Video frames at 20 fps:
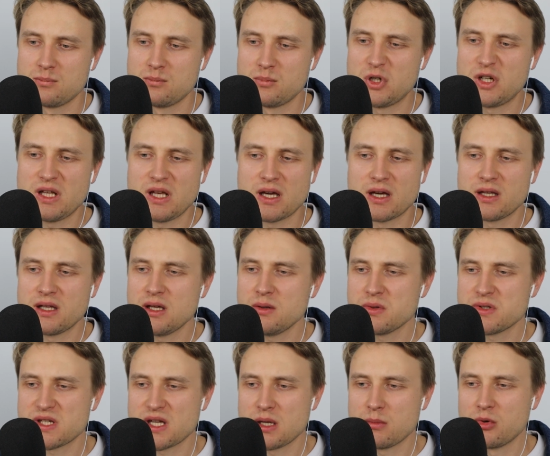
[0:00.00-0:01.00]
But yeah, he
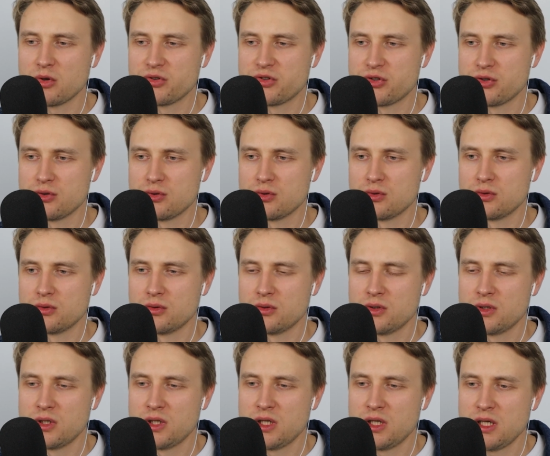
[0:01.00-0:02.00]
was able to
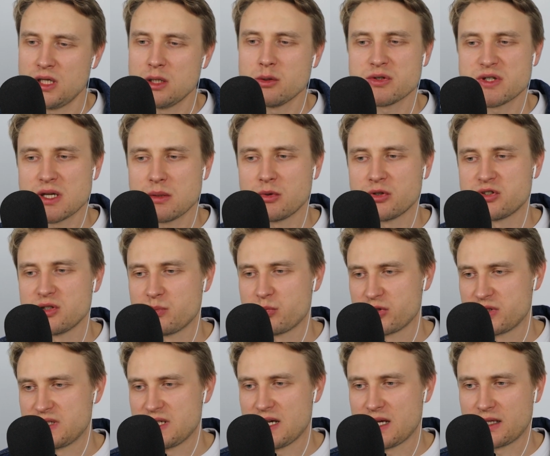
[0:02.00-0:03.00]

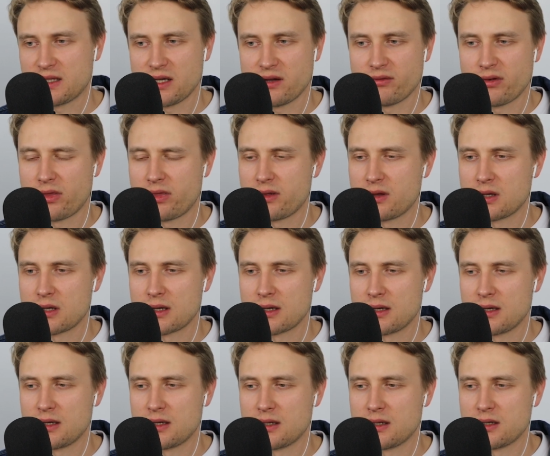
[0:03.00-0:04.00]
protect everything,
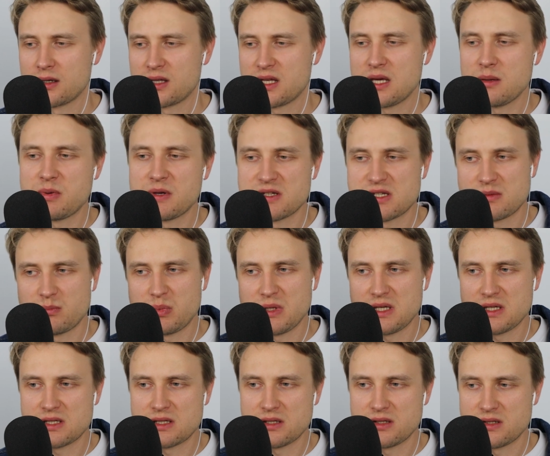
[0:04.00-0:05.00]
keep his
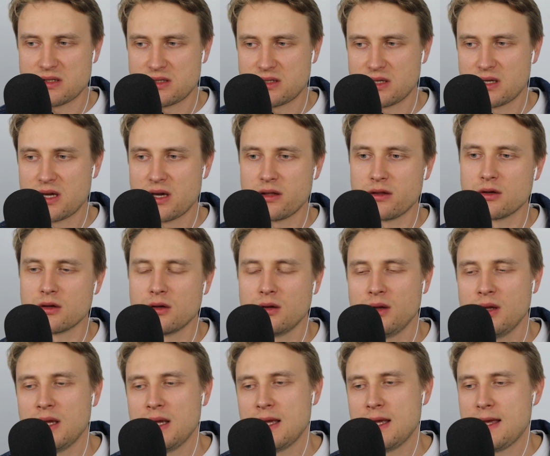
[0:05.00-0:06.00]
pieces together,
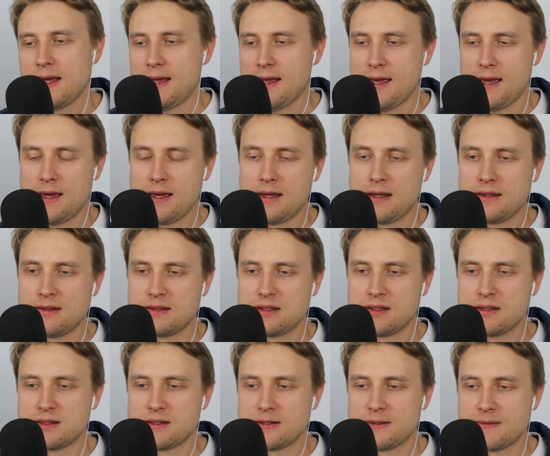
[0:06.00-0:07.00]
and
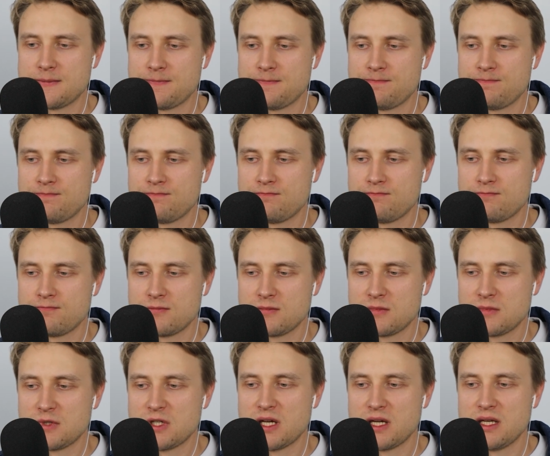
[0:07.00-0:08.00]

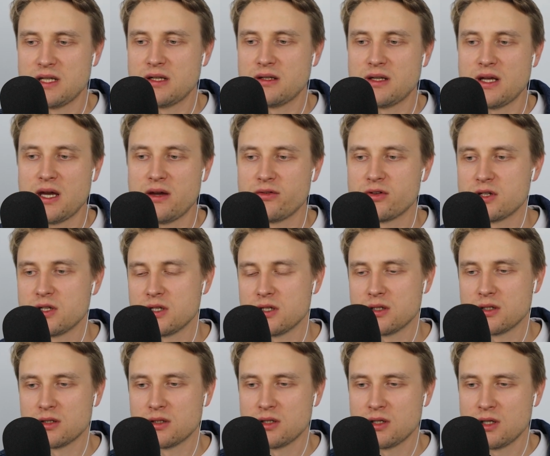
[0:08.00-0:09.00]
yeah, he didn't have
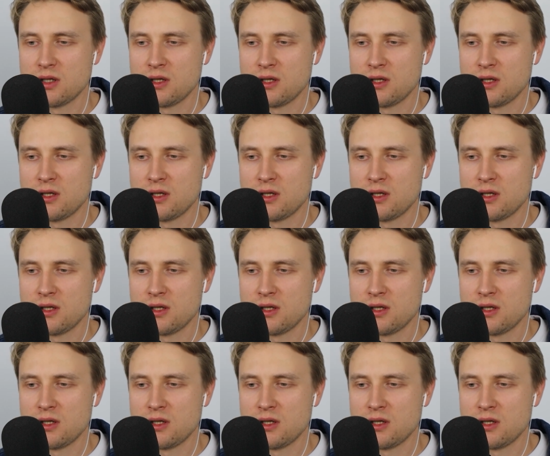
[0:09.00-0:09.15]
any